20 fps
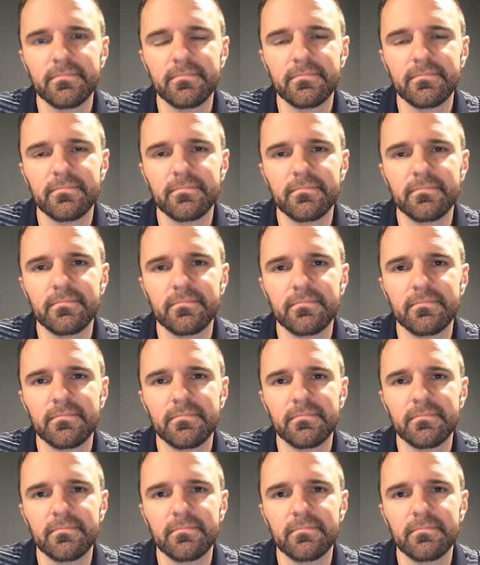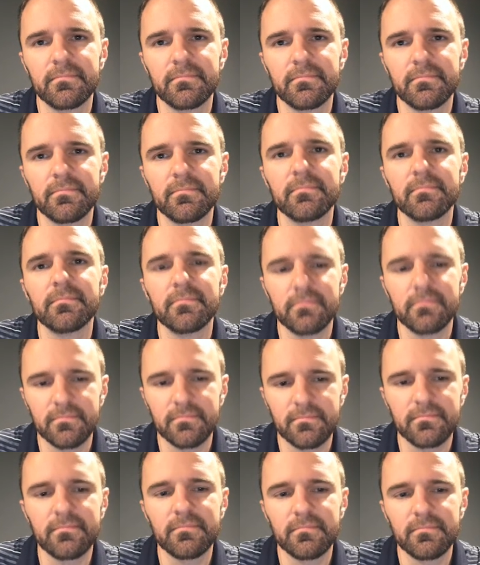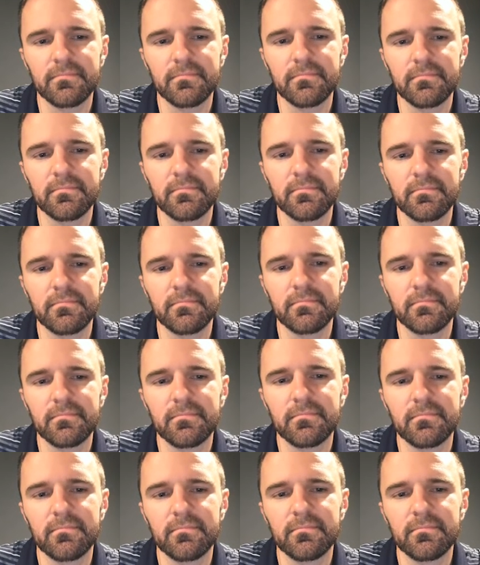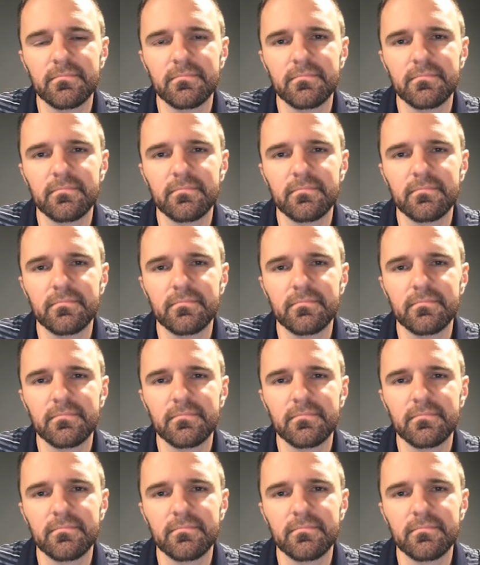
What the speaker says: (not speaking)